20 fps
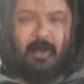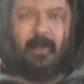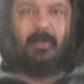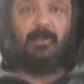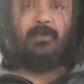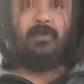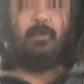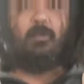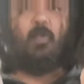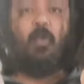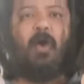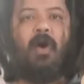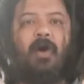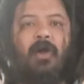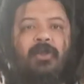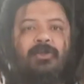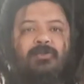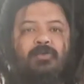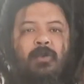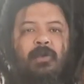the
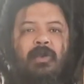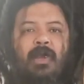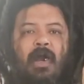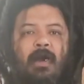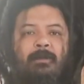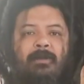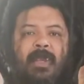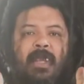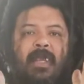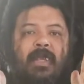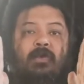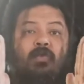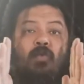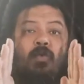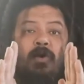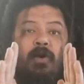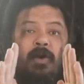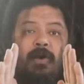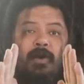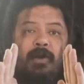walls will come
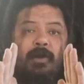inward.